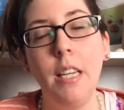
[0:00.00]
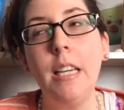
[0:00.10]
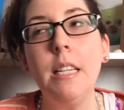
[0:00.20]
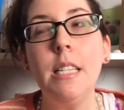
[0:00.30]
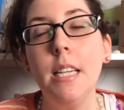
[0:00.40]

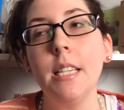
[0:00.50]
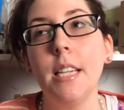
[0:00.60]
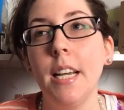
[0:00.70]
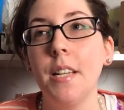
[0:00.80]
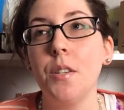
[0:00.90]

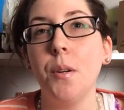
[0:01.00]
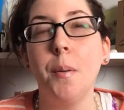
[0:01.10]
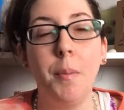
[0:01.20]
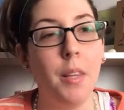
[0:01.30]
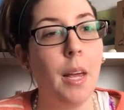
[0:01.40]
easiest answer
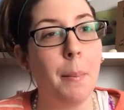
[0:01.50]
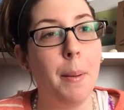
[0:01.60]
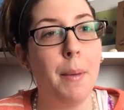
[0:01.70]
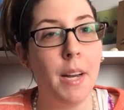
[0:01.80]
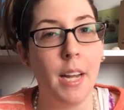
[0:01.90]
would be like
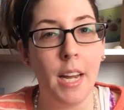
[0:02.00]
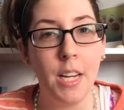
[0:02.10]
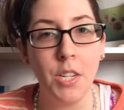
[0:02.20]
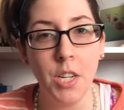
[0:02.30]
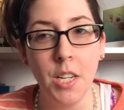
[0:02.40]
my
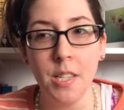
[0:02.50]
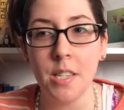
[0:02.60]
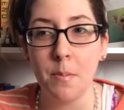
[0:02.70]
medications,